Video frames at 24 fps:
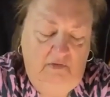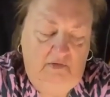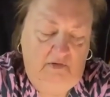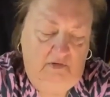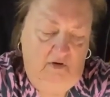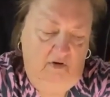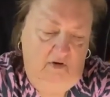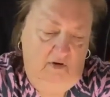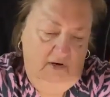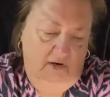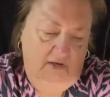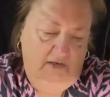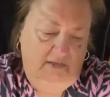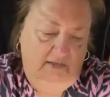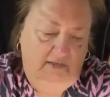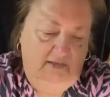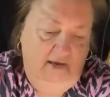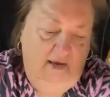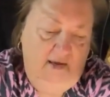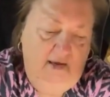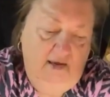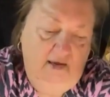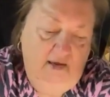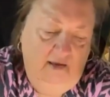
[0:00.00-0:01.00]
It's kind of
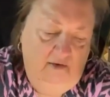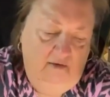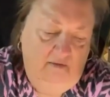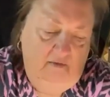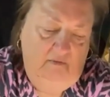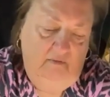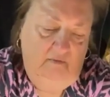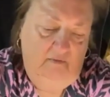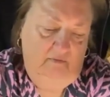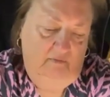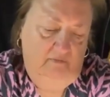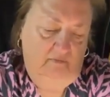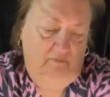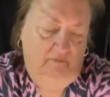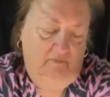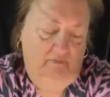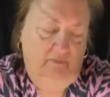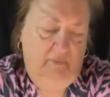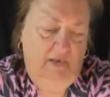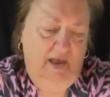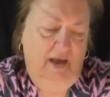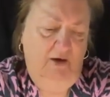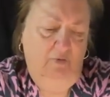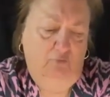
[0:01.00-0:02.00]
sad.
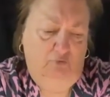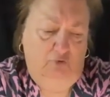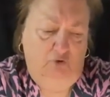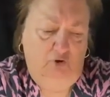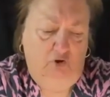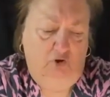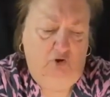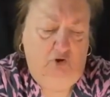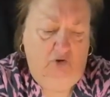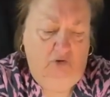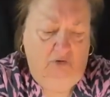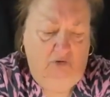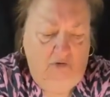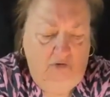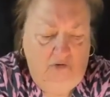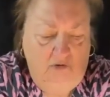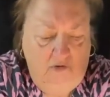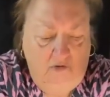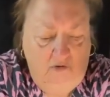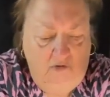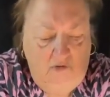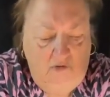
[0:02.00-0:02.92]
Ouch.